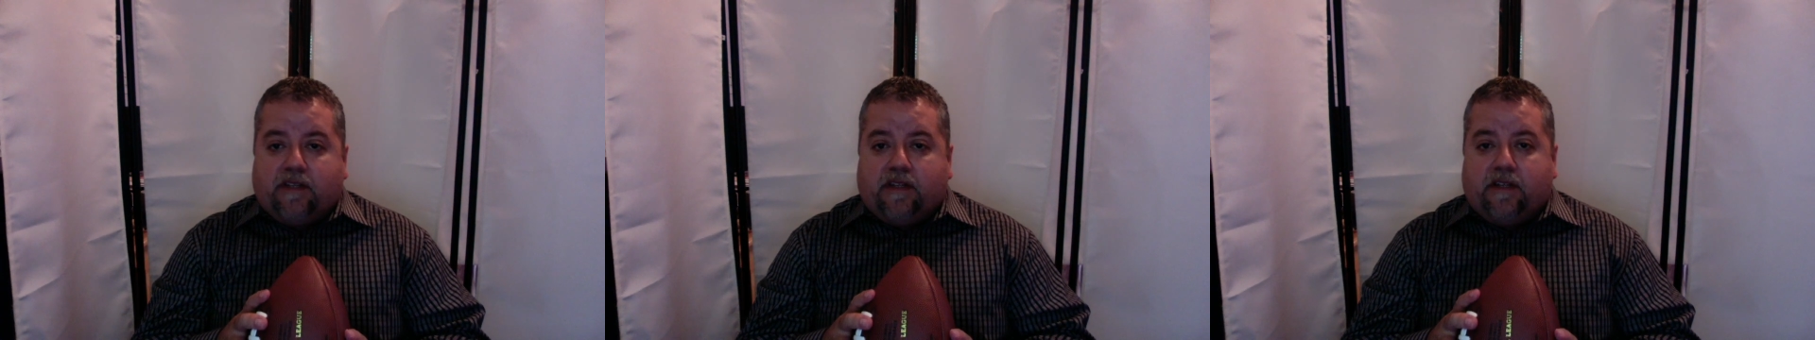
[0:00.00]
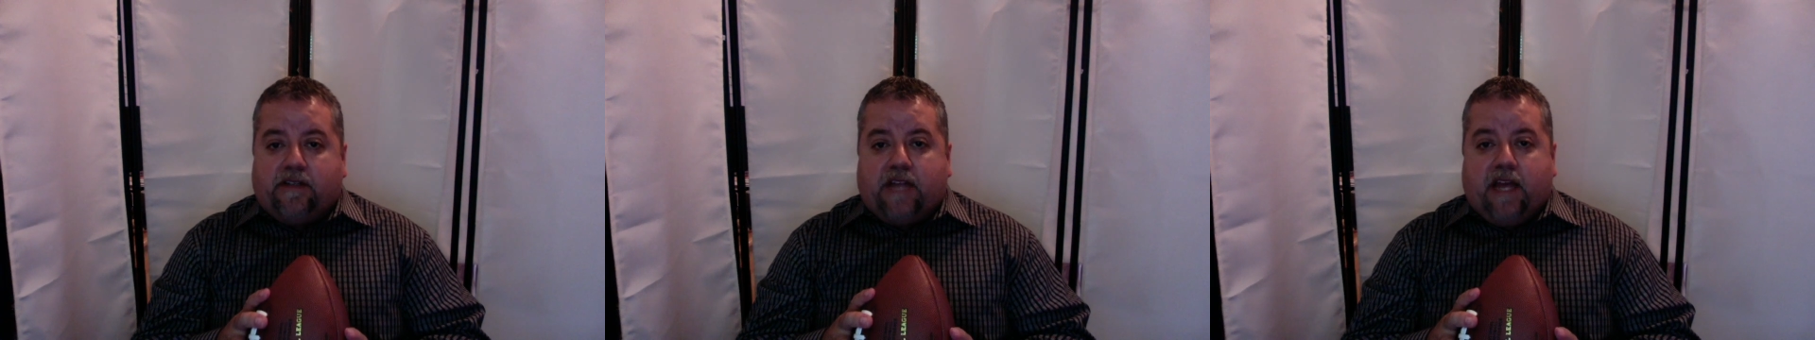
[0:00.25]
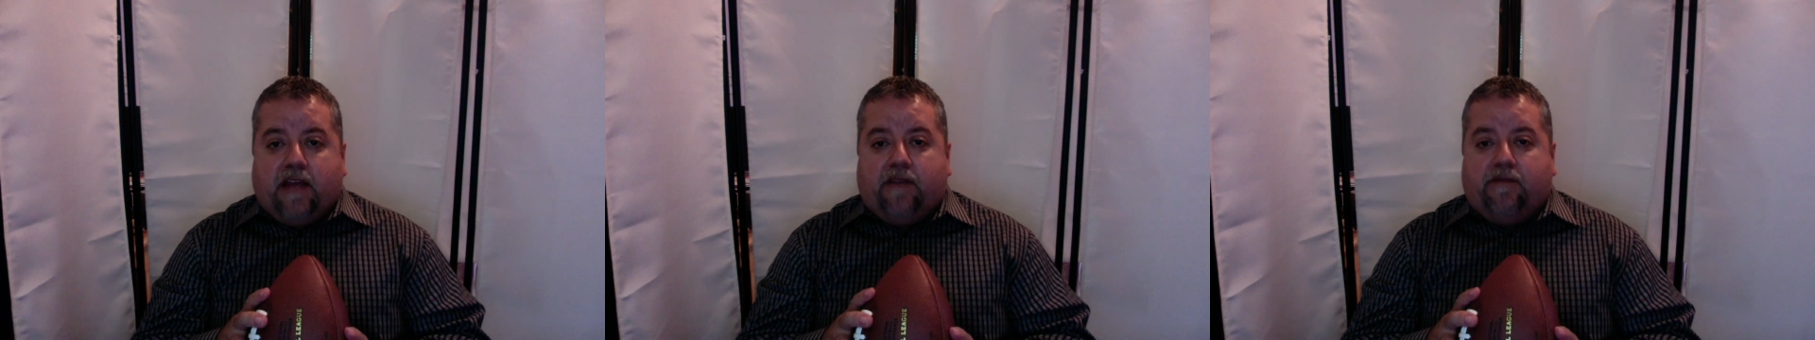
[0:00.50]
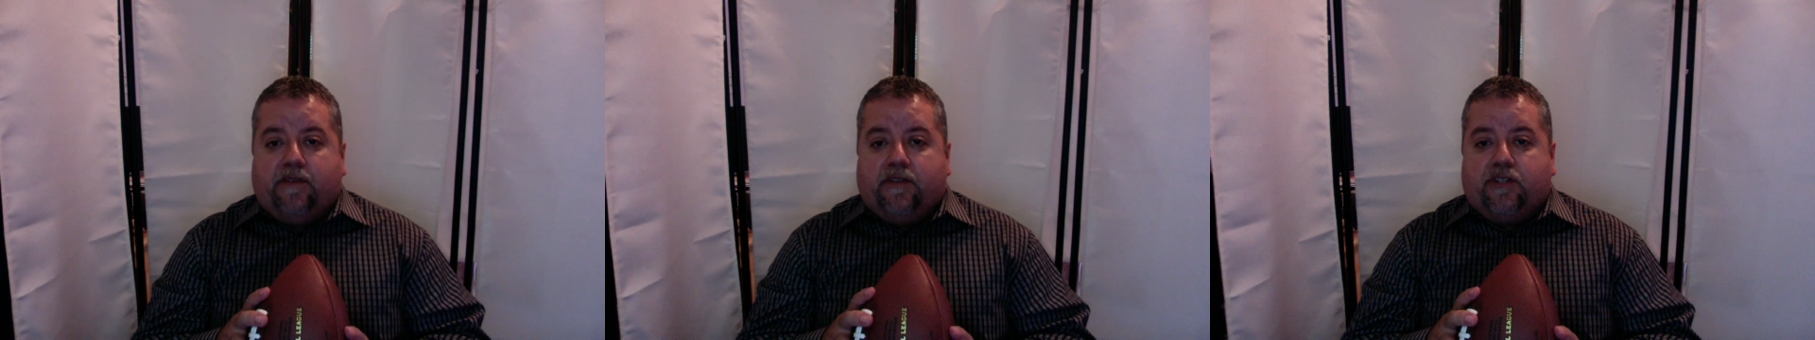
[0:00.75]
I think his
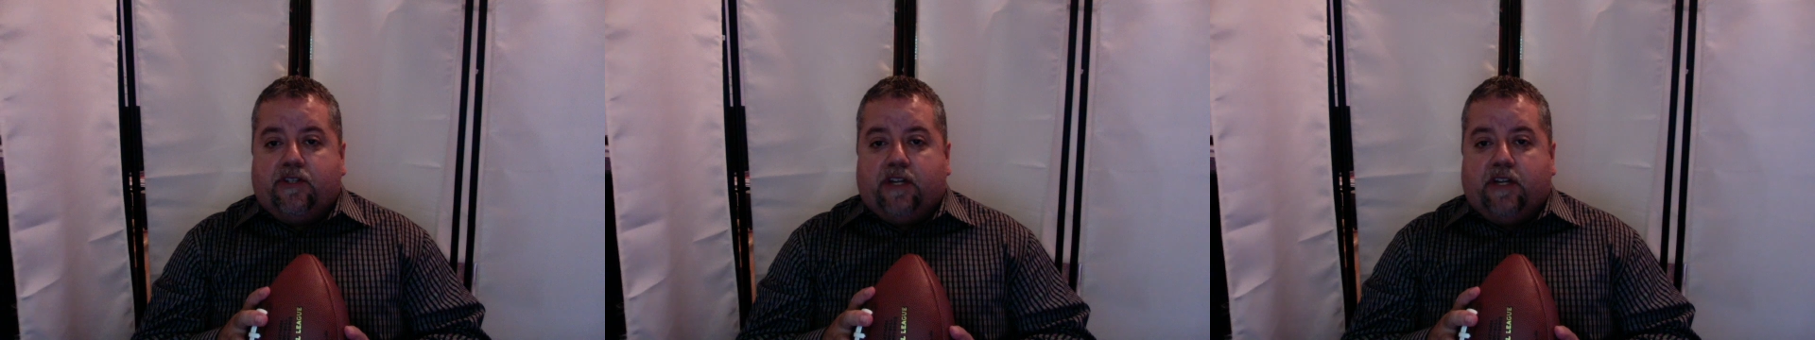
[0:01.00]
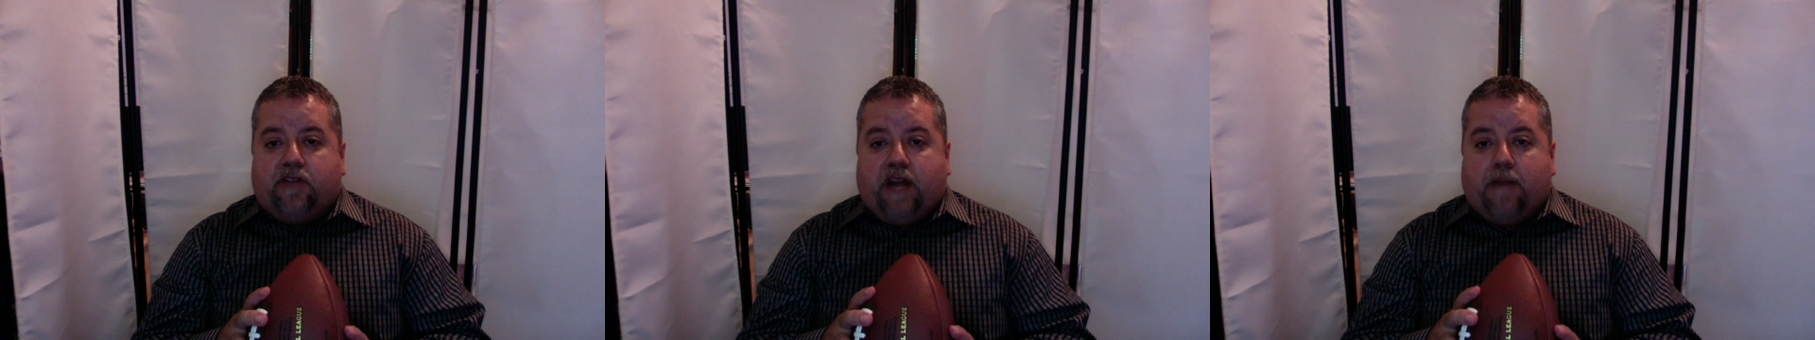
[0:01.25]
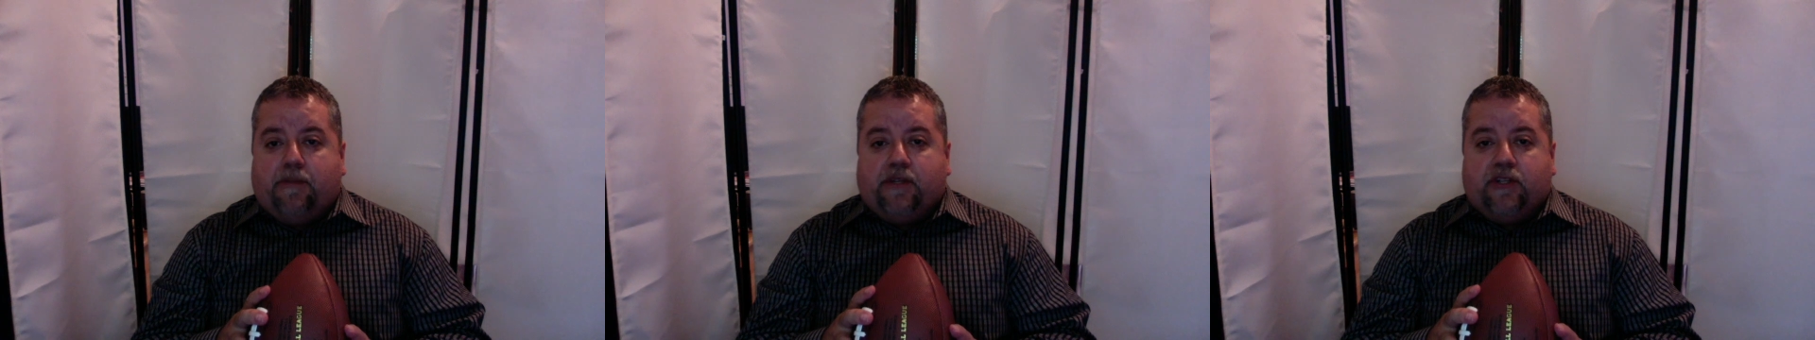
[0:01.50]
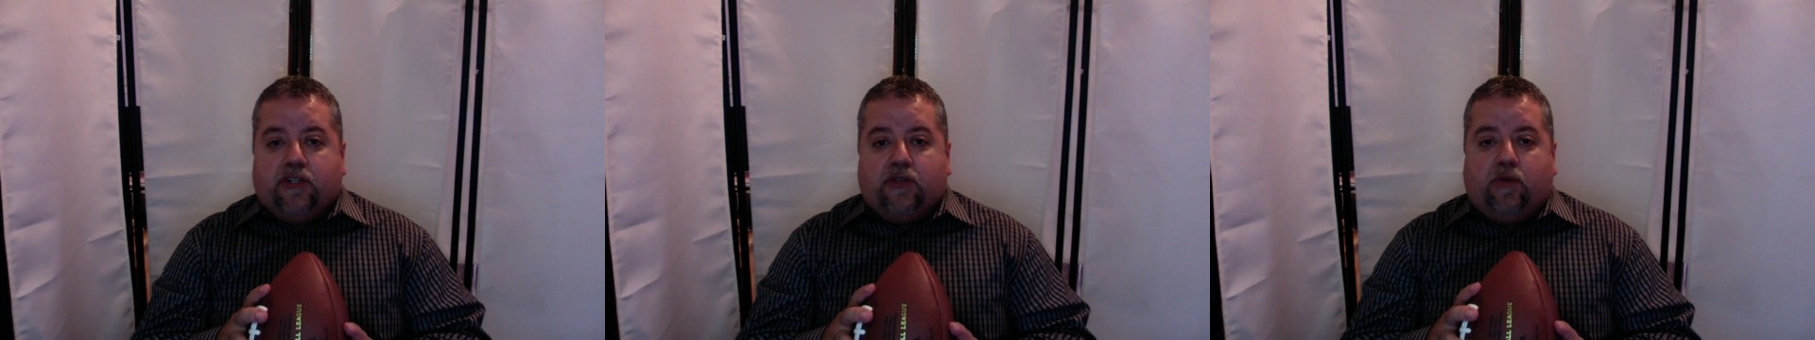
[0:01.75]
average draft
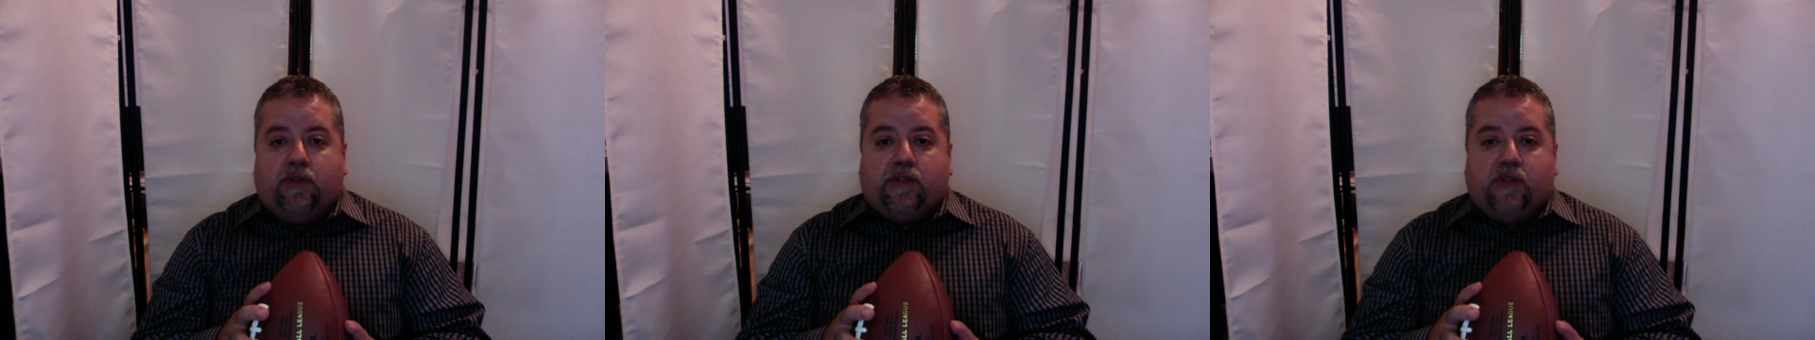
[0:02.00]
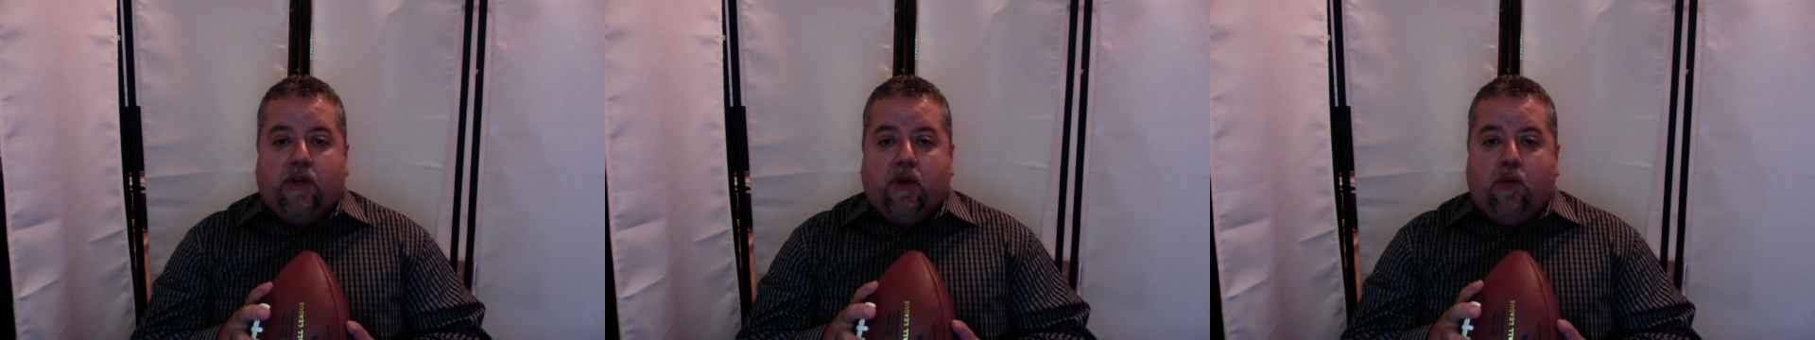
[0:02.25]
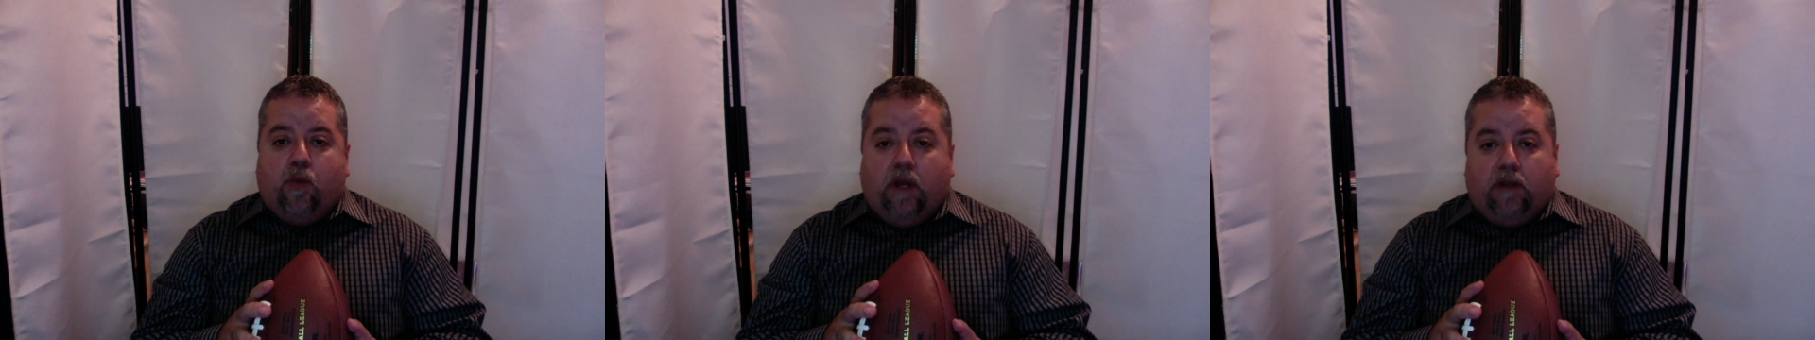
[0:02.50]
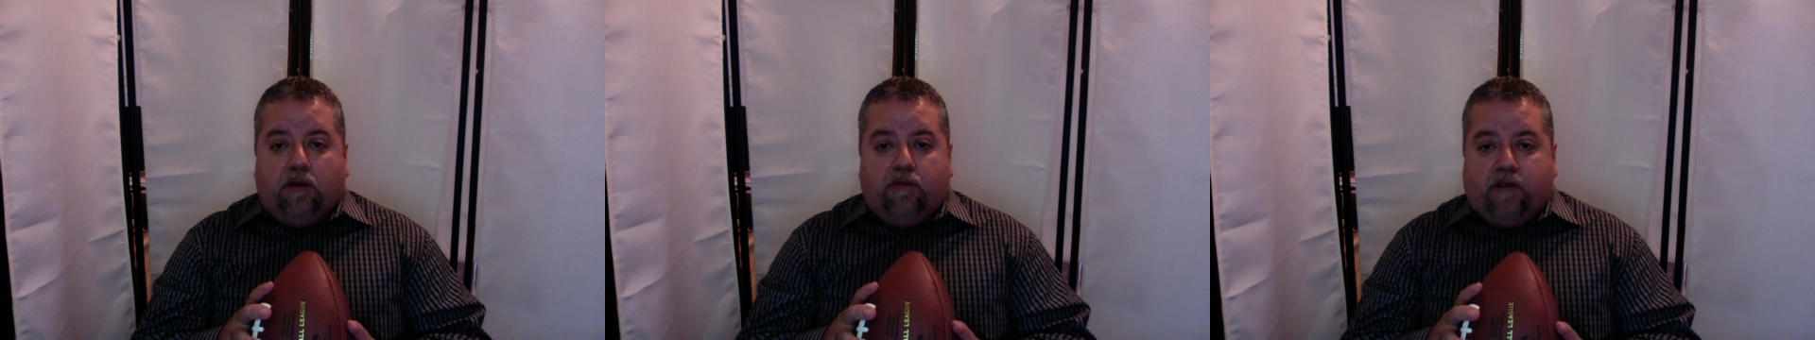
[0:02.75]
position was
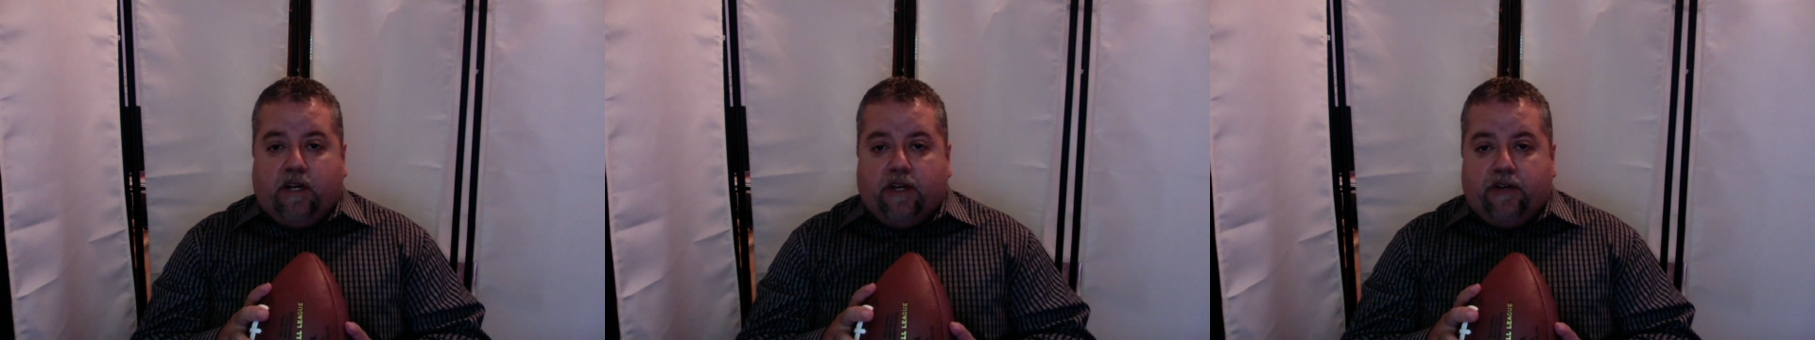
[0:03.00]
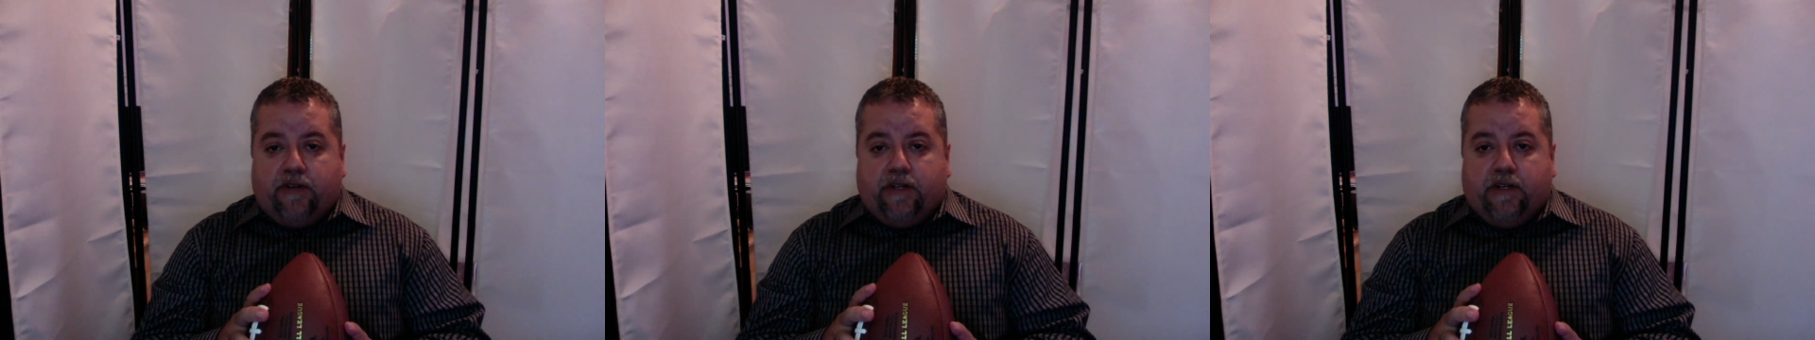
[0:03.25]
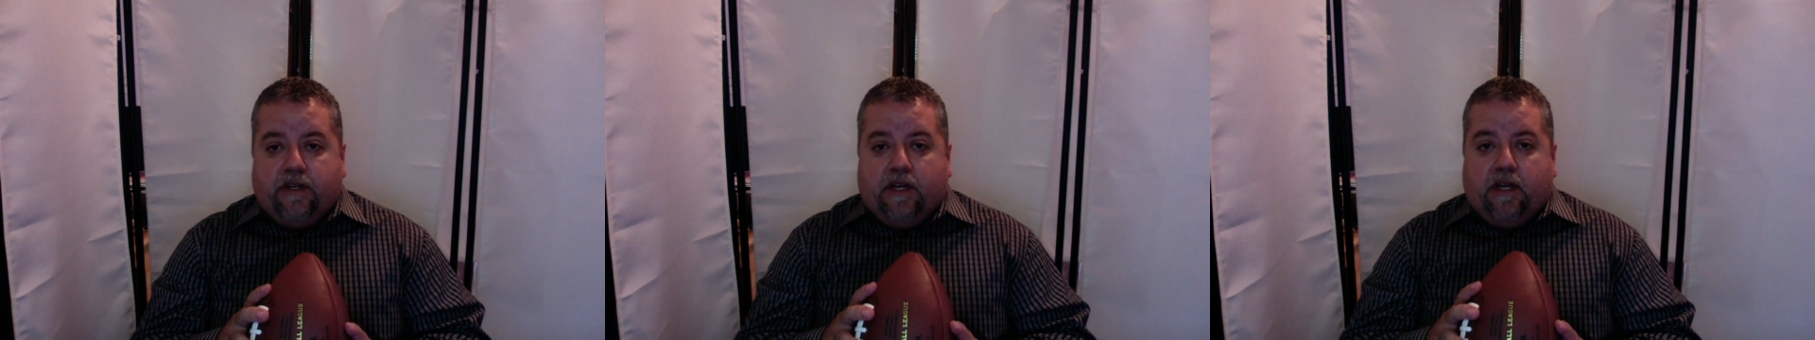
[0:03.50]
well over 100,